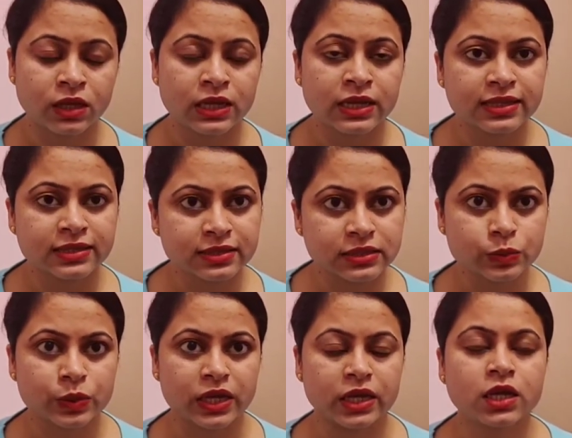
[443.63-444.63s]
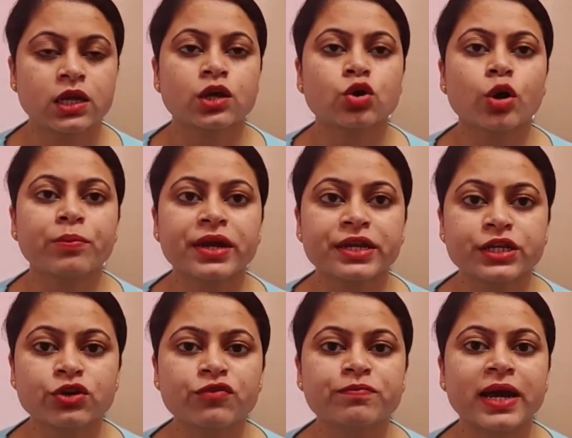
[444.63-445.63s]
In this way, comedy
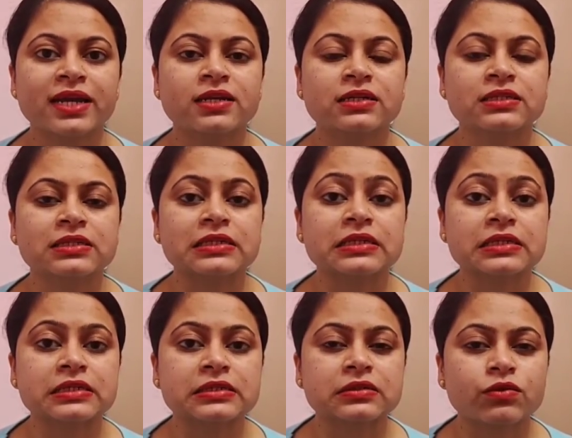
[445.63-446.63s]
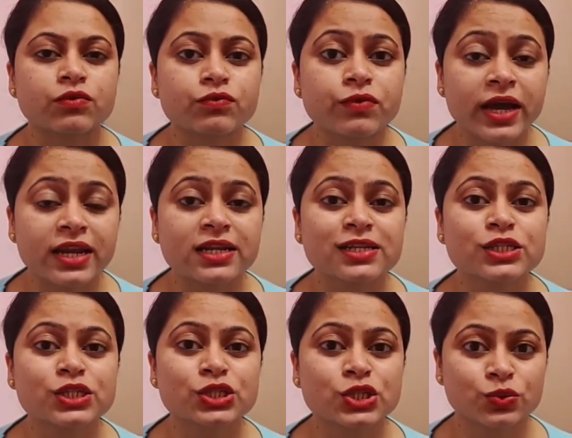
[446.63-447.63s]
of manners is well
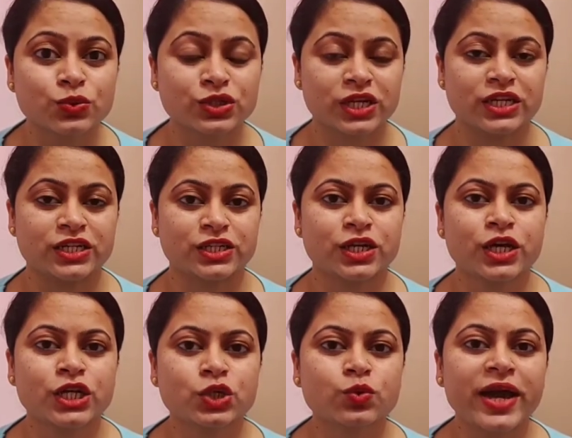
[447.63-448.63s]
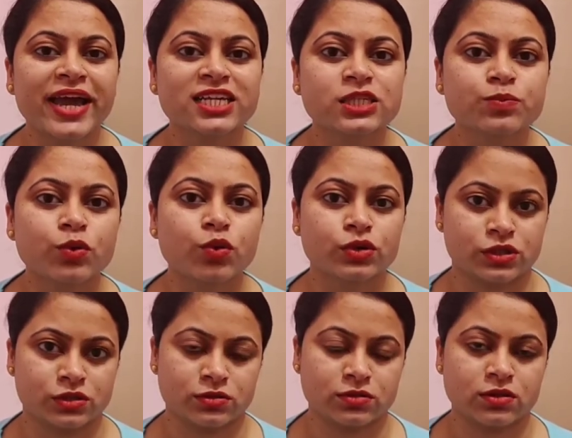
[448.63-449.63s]
suited to
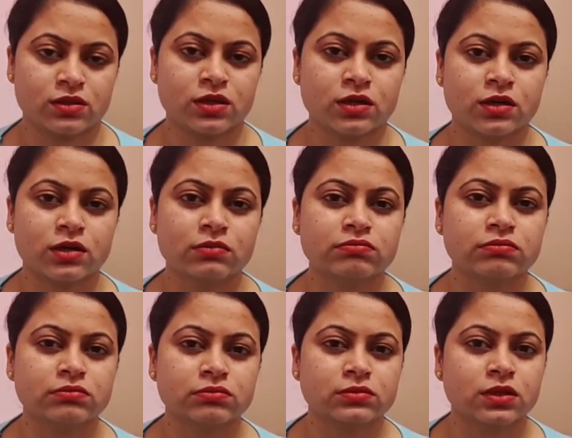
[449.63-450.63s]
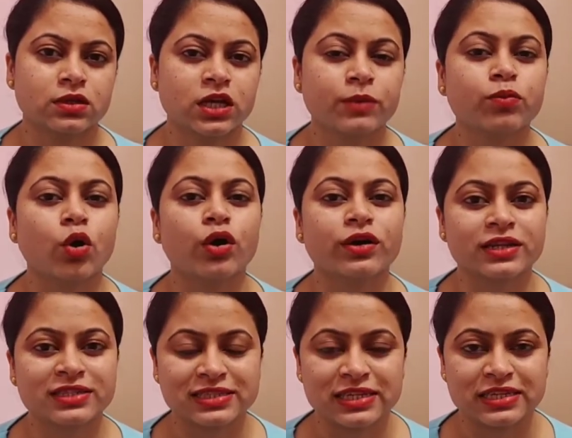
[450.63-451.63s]
expose the
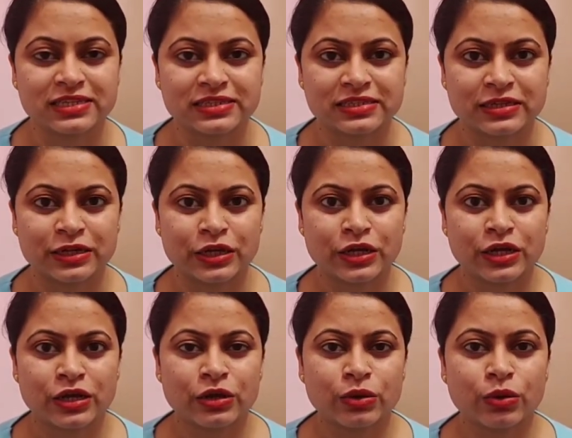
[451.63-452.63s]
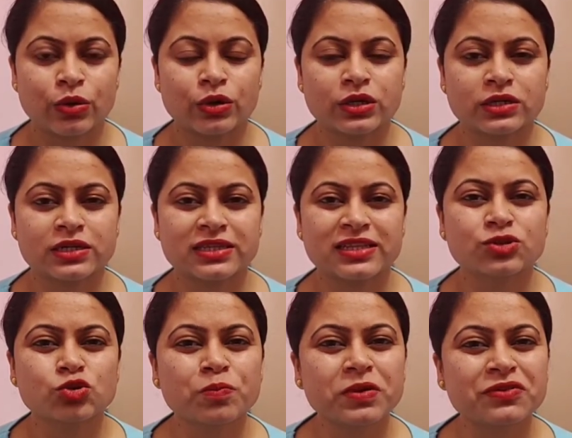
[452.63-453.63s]
hypocrisies or the
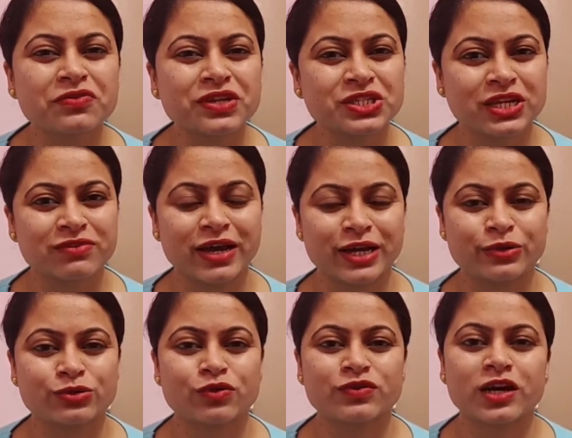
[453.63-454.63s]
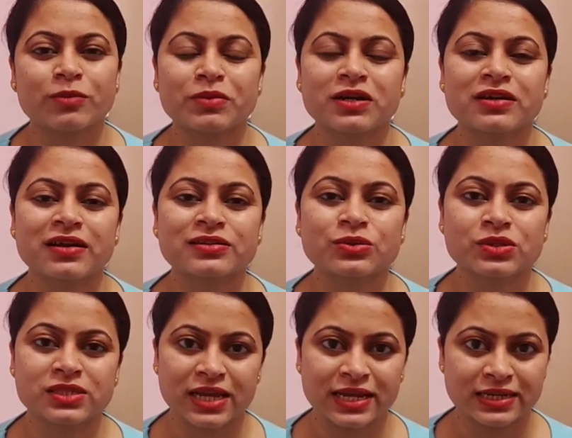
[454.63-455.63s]
superficial values of the upper class
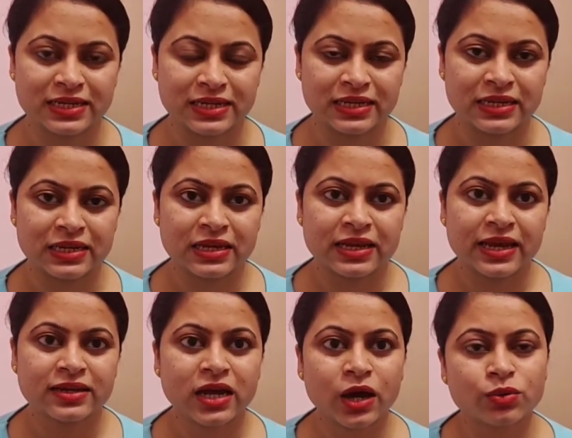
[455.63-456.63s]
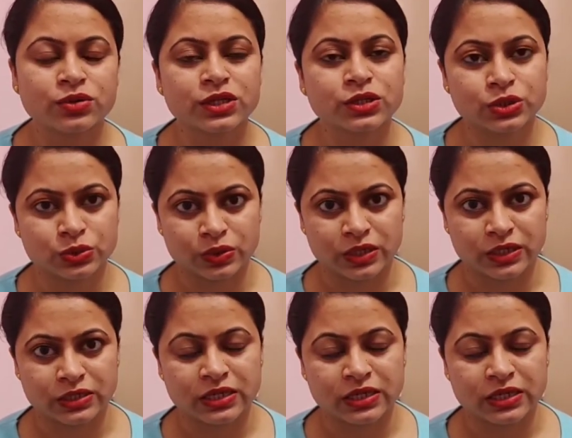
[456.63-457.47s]
society. And how they do it,